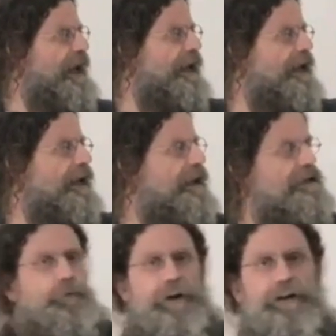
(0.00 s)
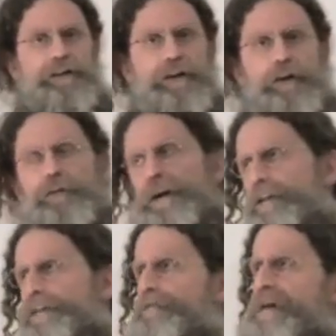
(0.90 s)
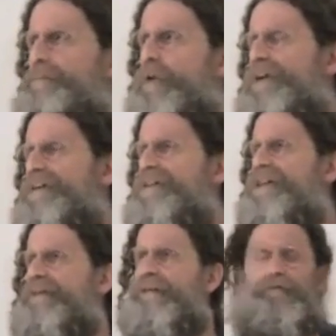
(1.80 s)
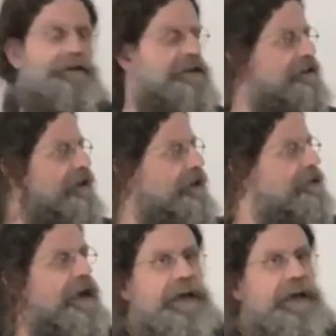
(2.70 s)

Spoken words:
and when it has gone around 3.73 times,